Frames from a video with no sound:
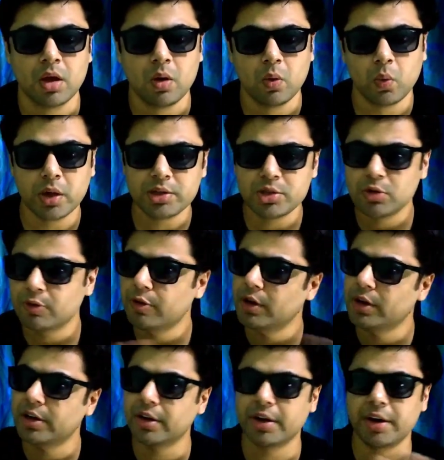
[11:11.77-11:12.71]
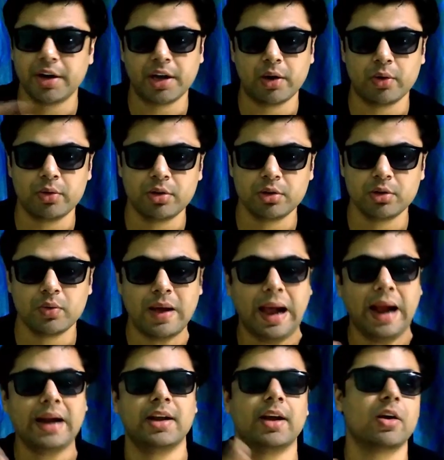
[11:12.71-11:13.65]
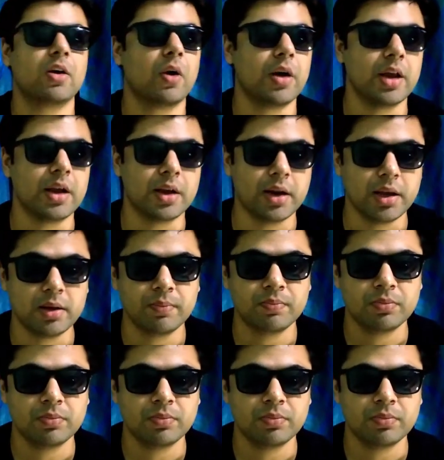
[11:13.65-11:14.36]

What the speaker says: Once you filter it out, you act accordingly.